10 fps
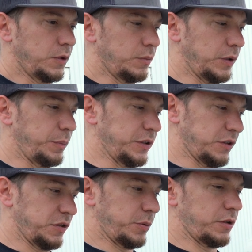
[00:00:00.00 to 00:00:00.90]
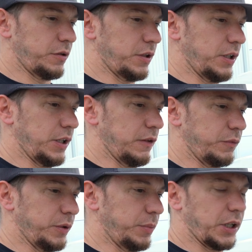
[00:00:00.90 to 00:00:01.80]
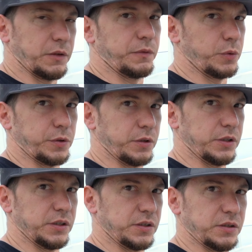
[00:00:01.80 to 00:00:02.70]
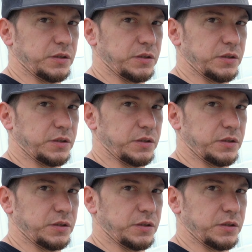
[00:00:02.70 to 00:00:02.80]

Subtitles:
My business partner and I went back and forth on this.